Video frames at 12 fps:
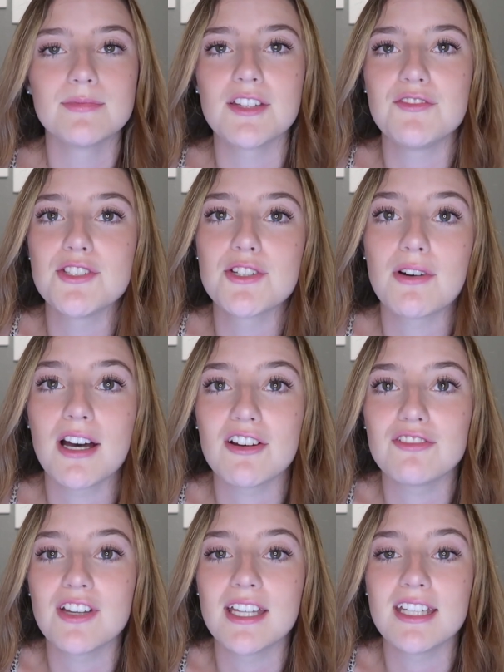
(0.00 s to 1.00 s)
if you don't
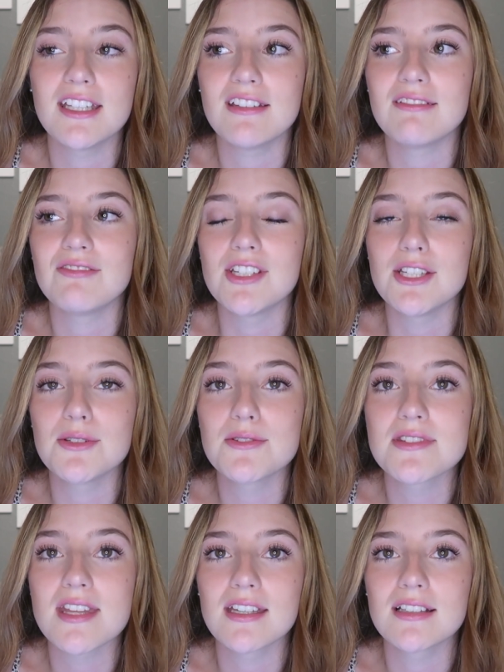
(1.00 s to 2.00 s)
have any
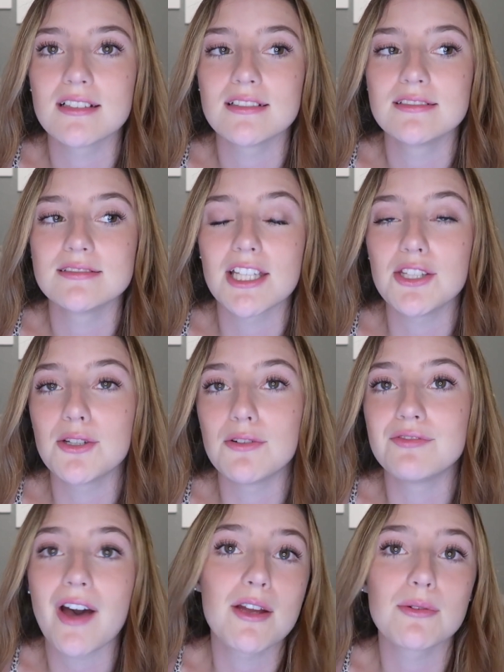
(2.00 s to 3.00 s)
videos like that you go
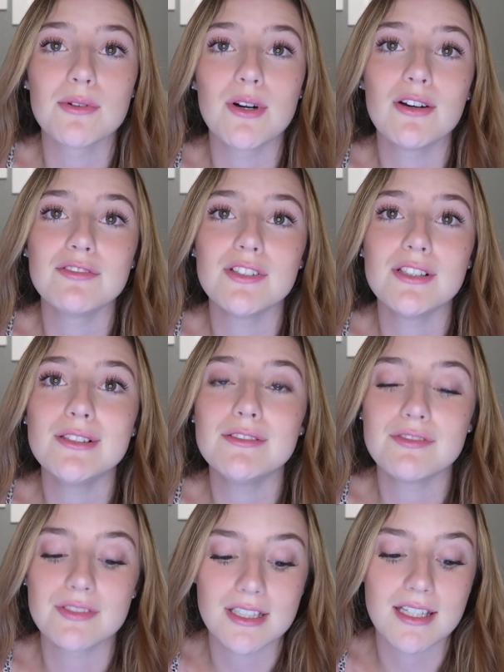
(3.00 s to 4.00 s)
viral off
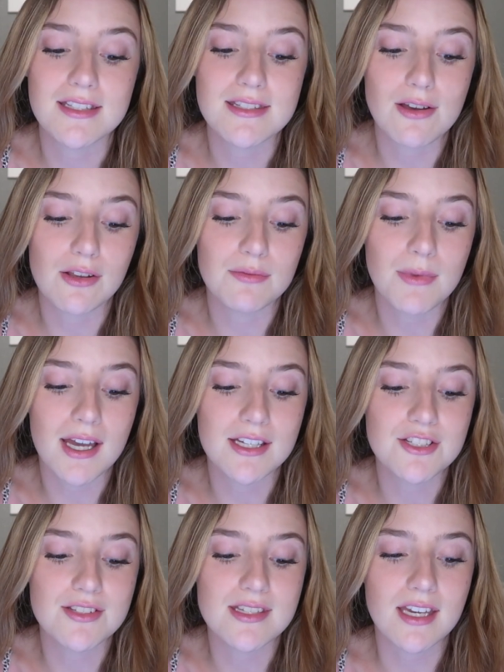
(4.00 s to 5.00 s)
of, because all of
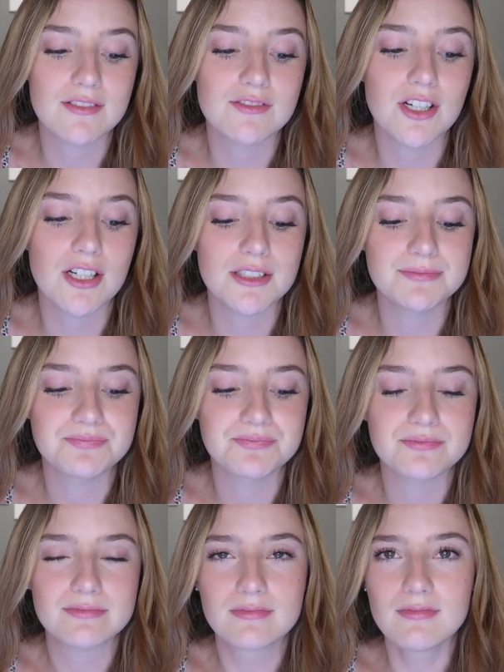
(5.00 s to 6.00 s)
mine just kind of got
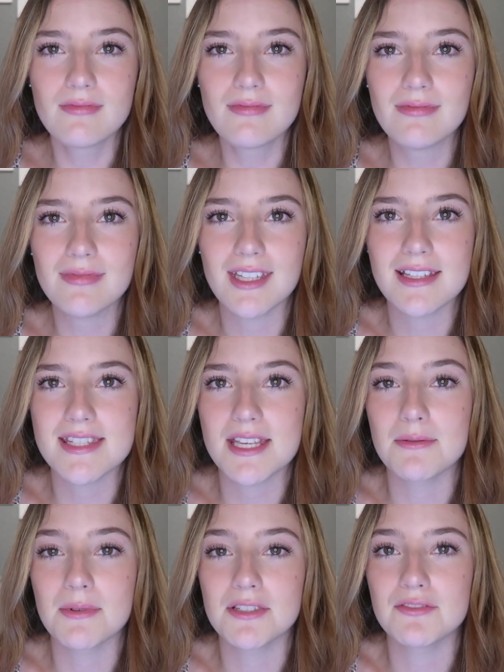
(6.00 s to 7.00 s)
the
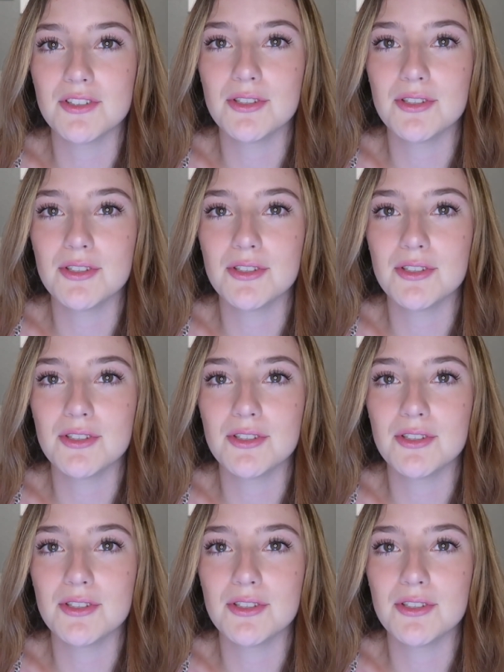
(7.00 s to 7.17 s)
same amount of